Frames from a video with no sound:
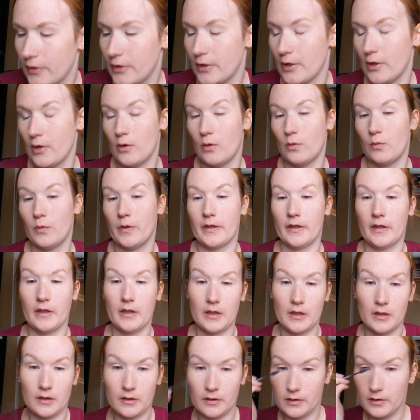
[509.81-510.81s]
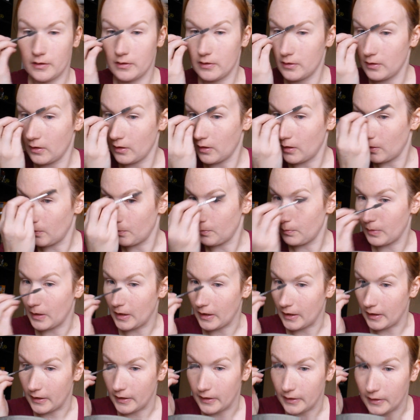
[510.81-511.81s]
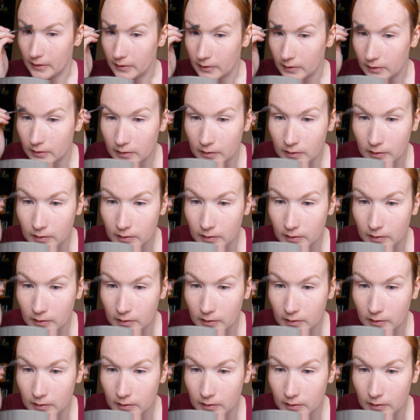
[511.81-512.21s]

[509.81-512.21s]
So when they stop by,